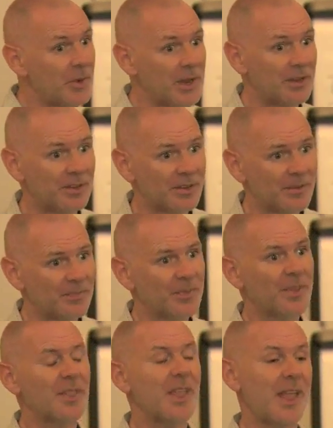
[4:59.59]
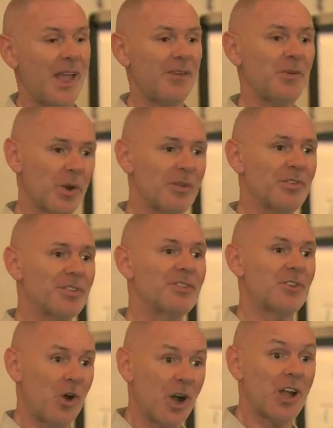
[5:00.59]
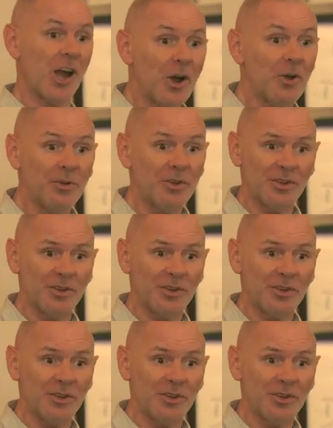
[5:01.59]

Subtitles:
eat. Every one of us has got a code